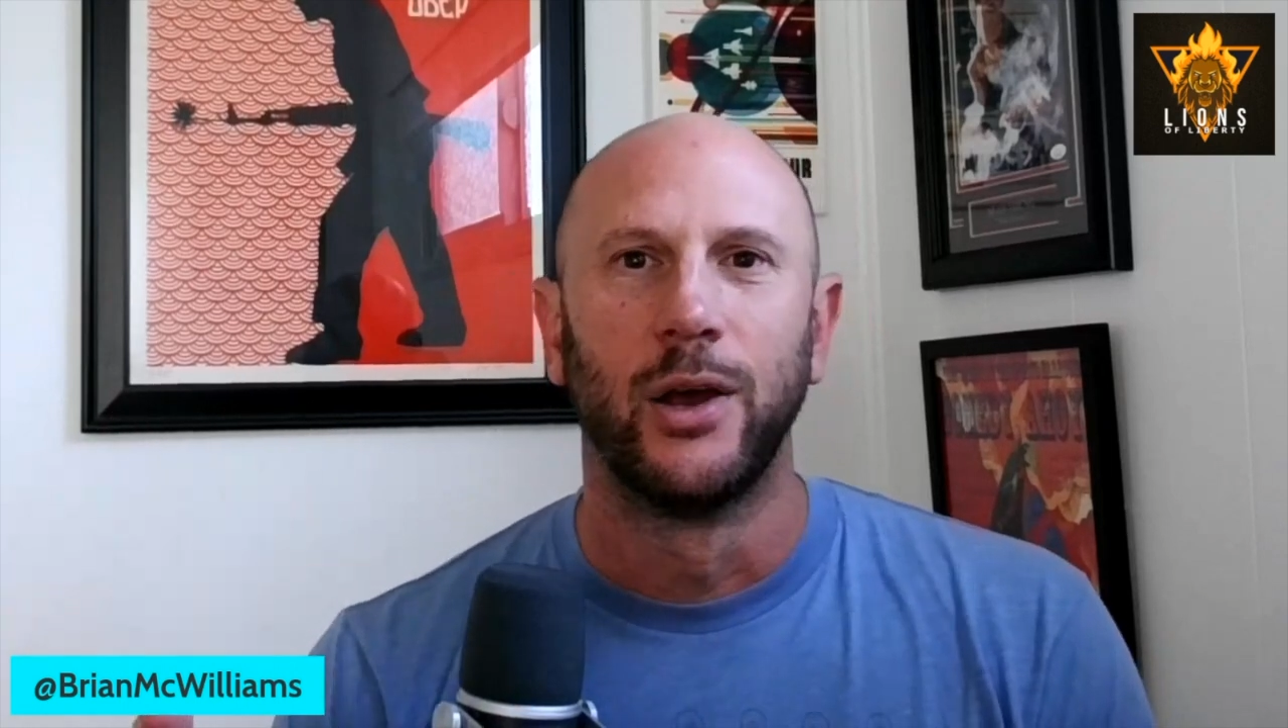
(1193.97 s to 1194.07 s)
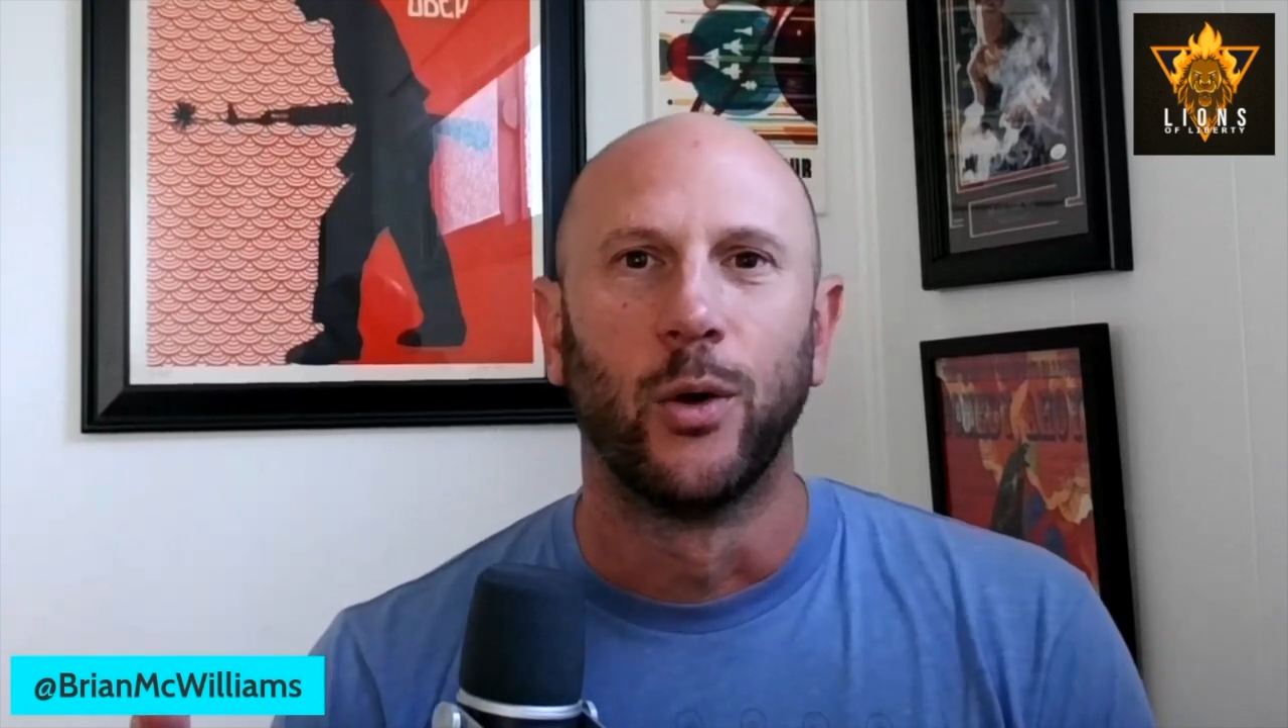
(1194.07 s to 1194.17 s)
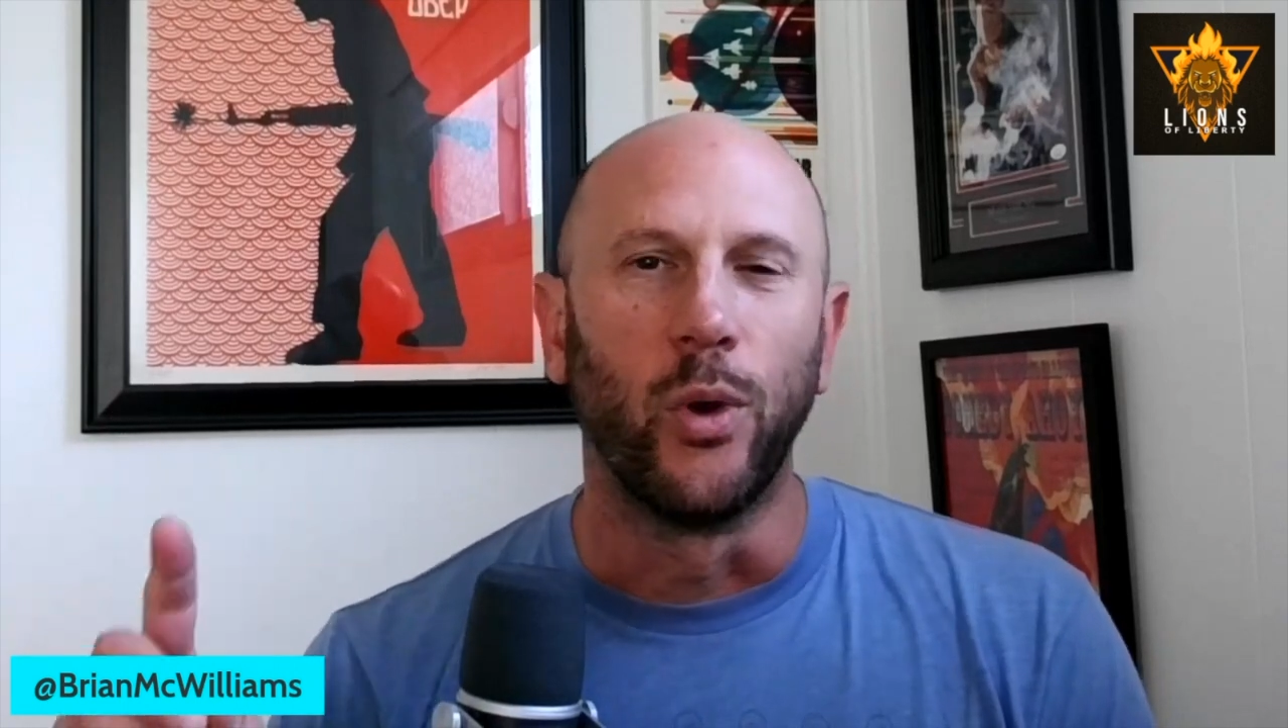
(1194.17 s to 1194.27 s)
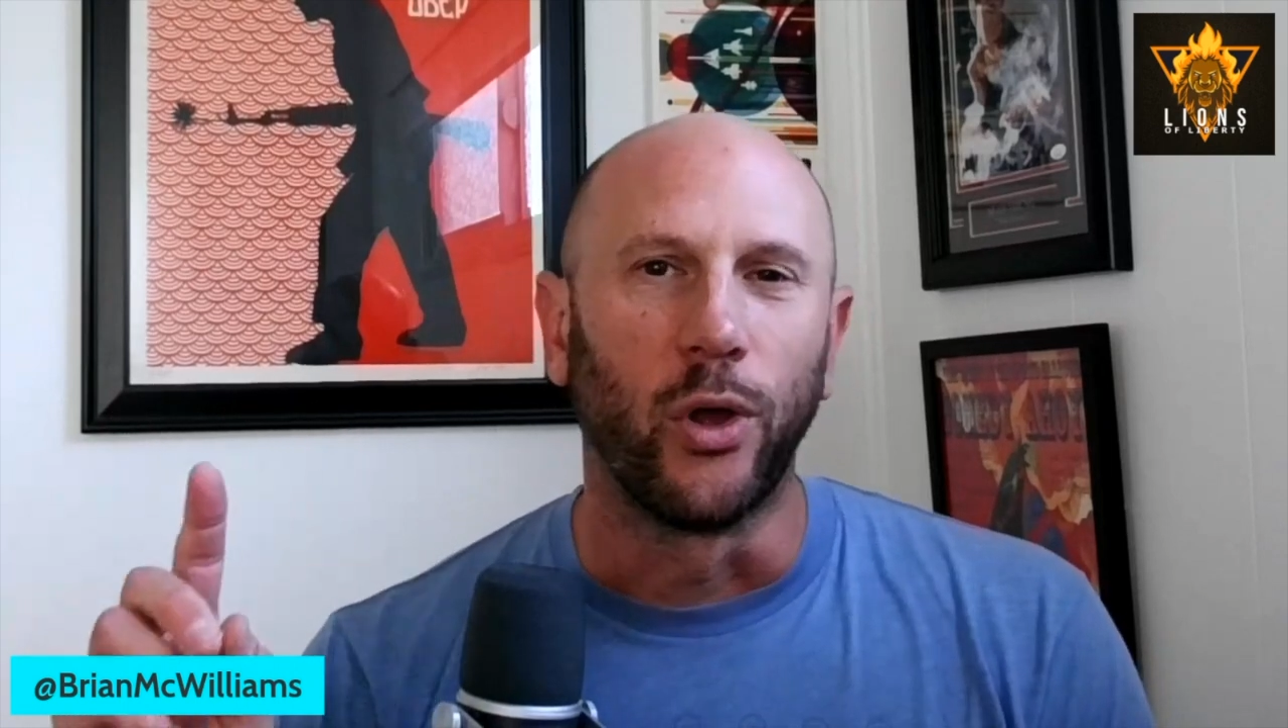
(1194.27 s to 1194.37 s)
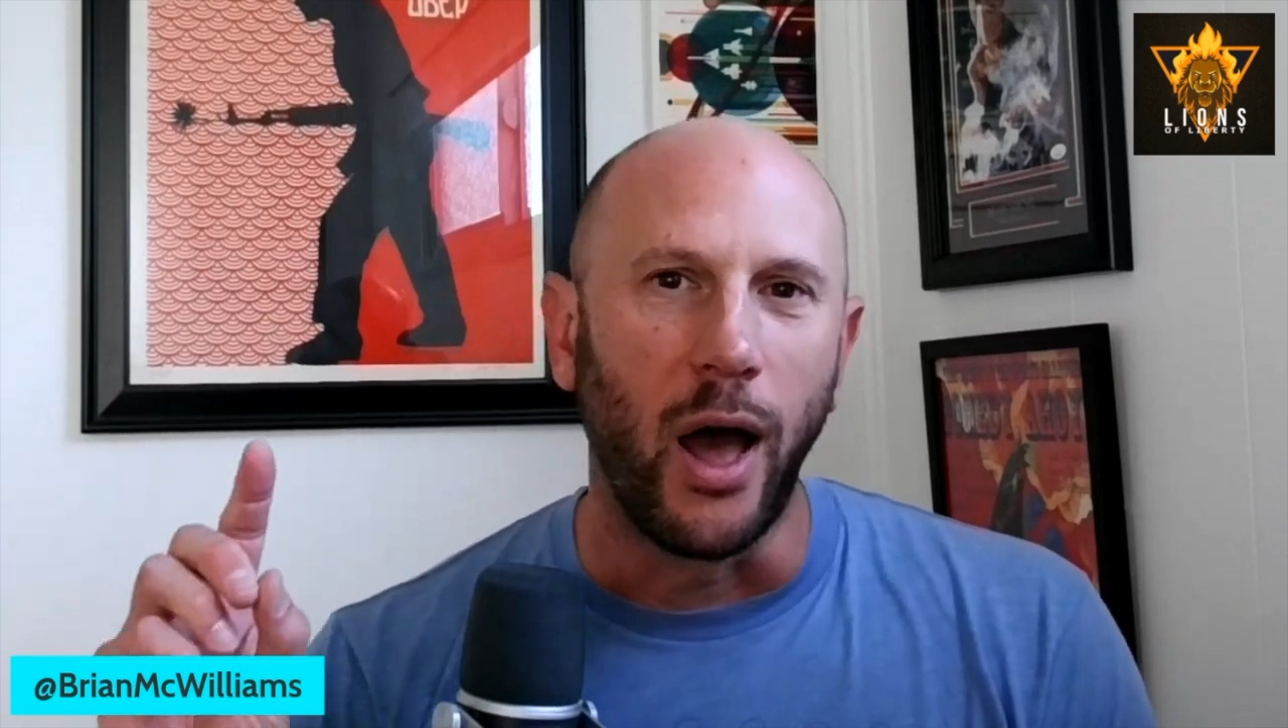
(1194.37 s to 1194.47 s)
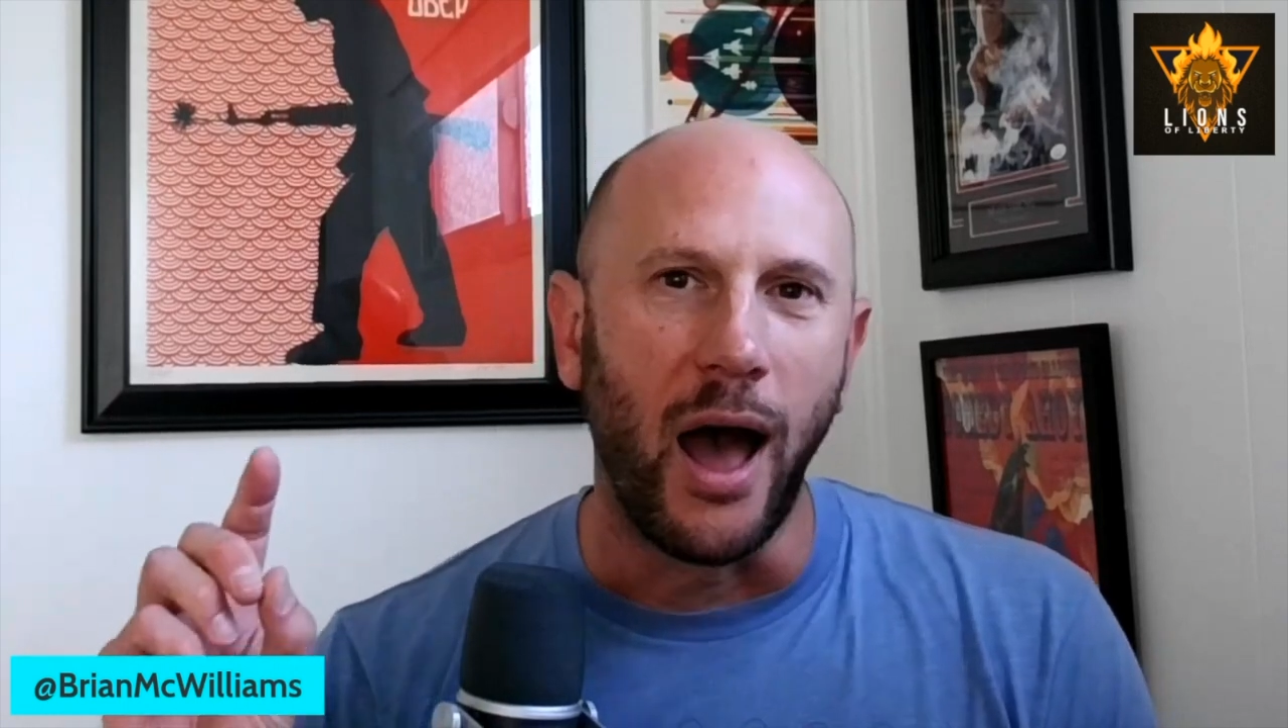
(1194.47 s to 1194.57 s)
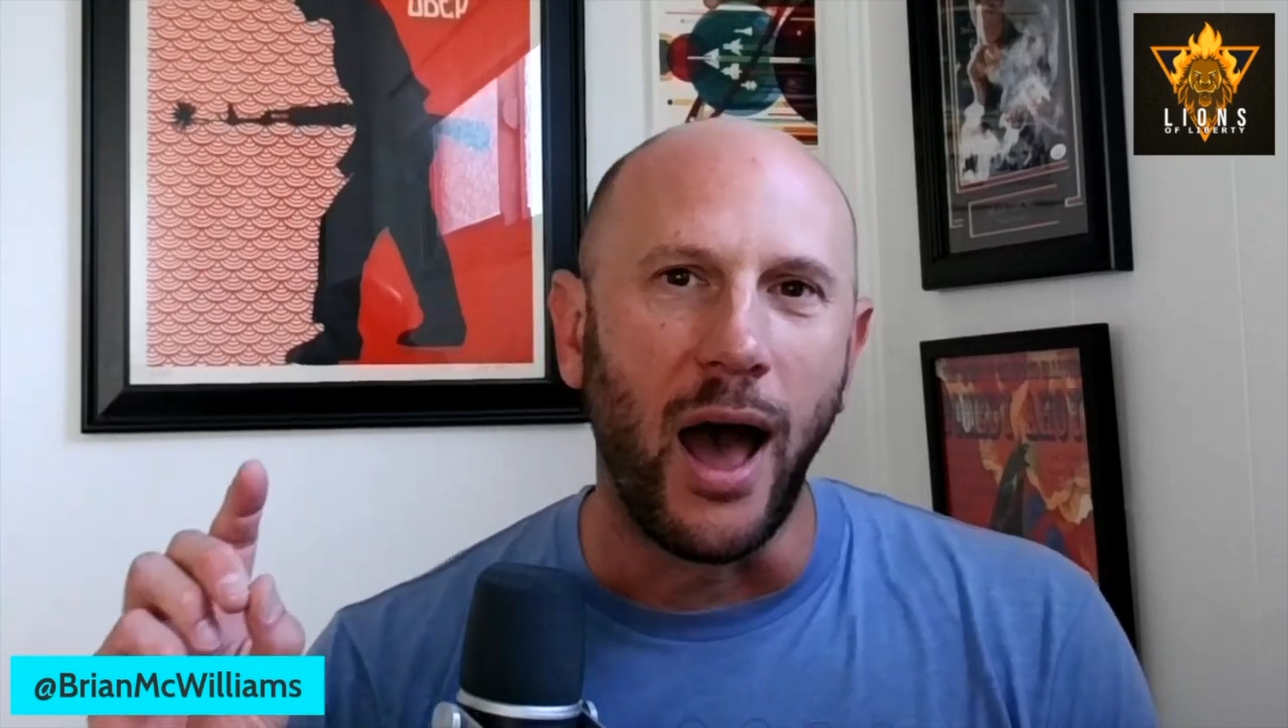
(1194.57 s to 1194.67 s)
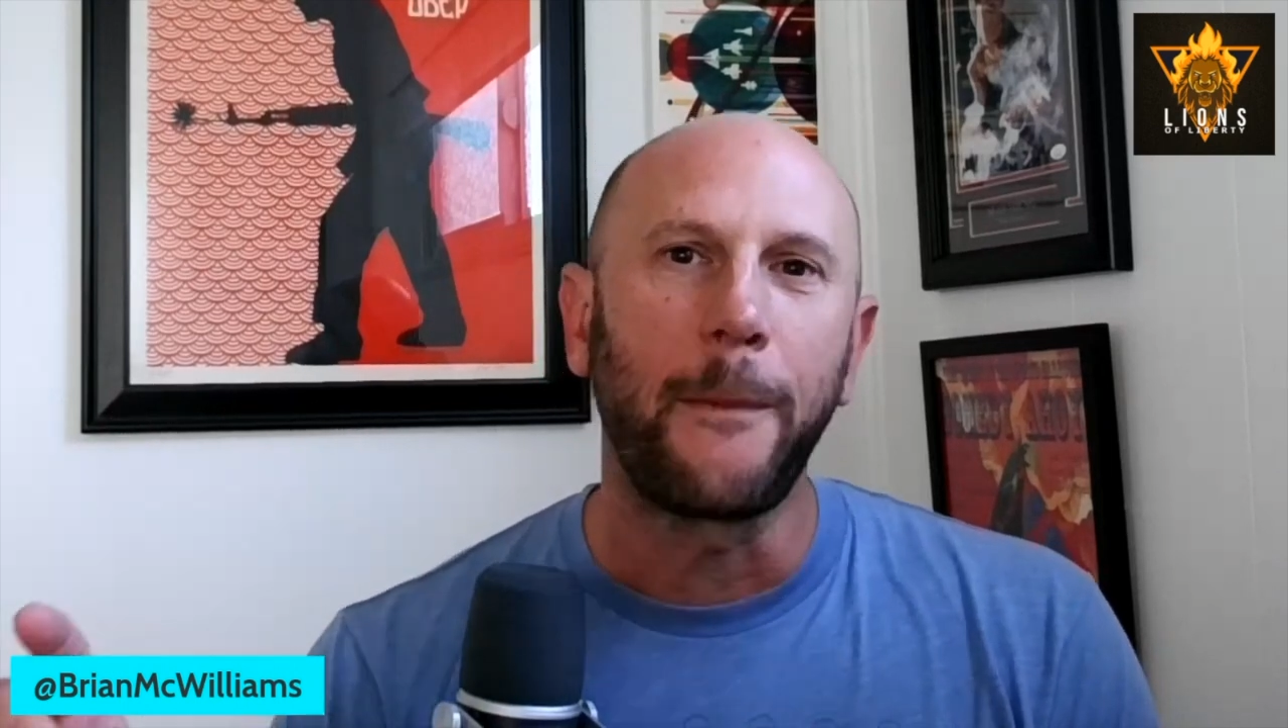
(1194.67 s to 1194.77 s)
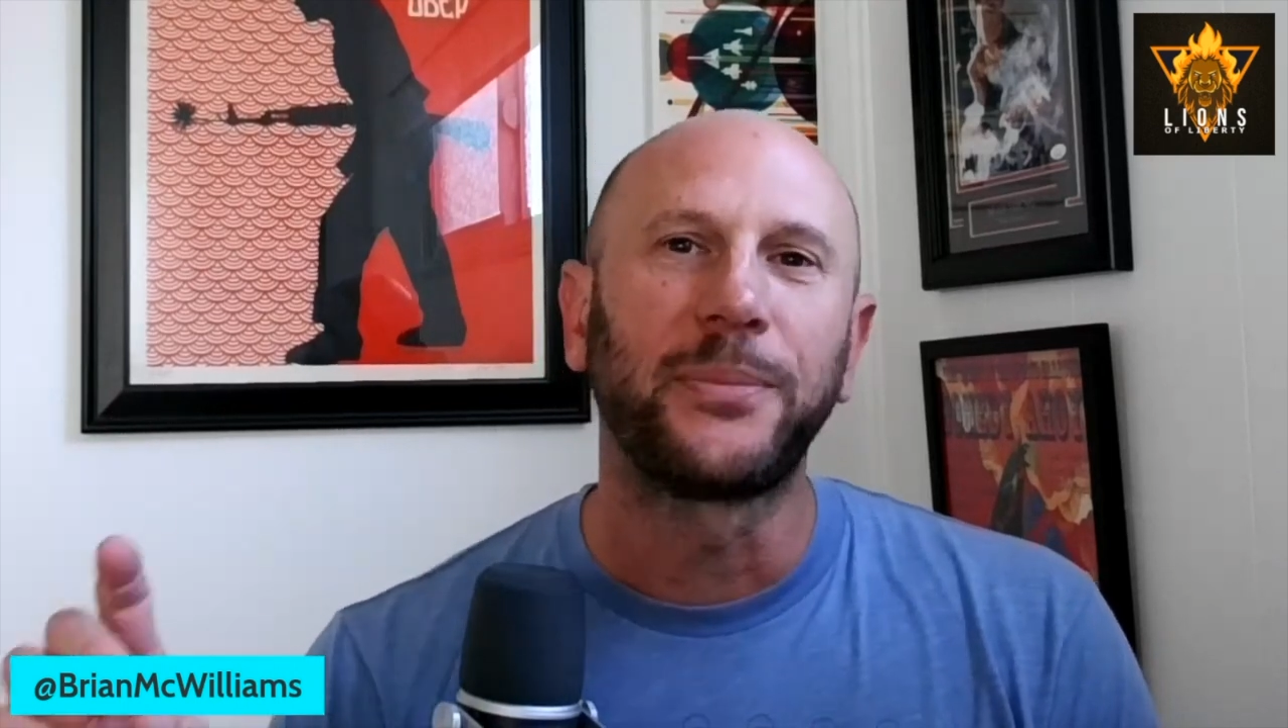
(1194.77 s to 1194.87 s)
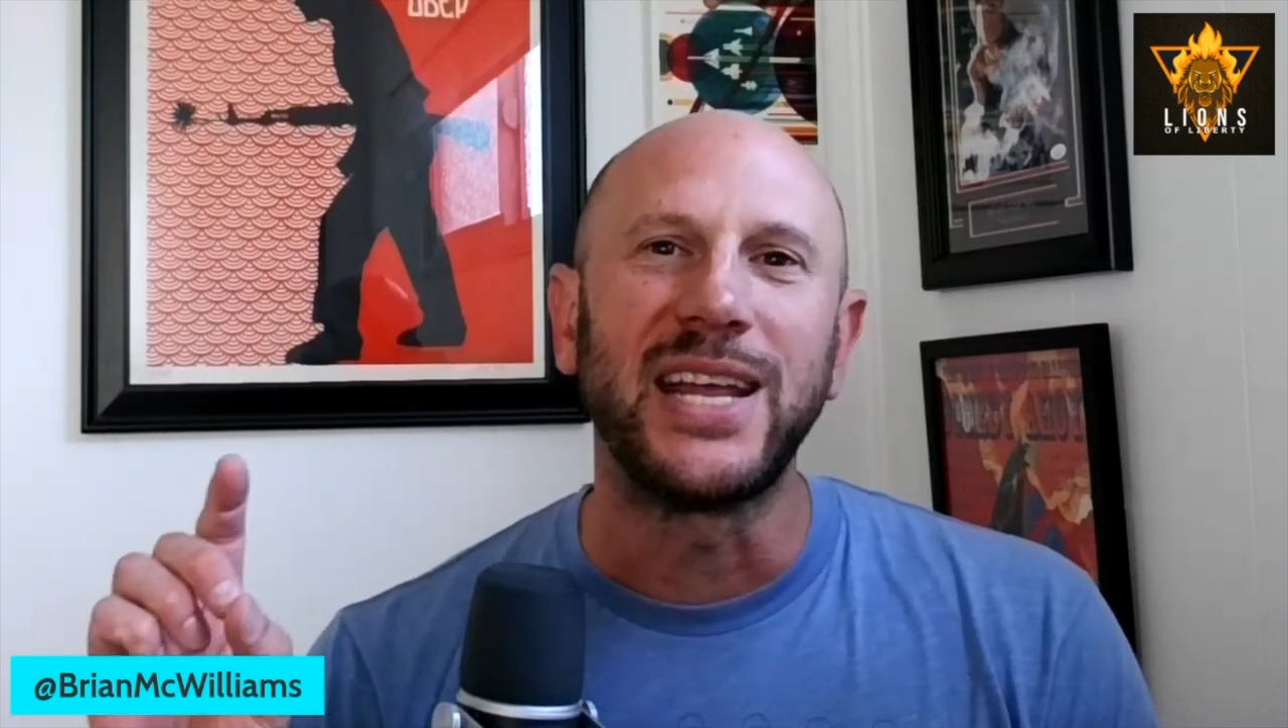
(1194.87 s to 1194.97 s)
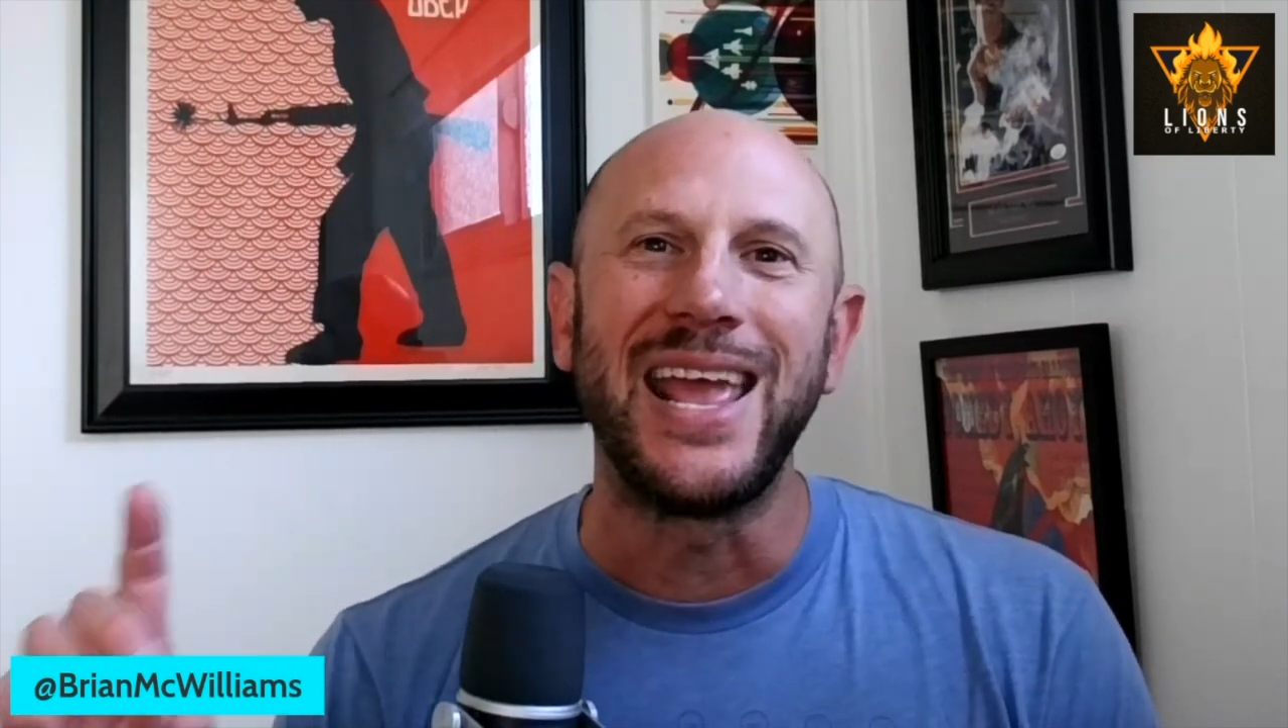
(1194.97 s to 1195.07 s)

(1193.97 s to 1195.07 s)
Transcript: will opt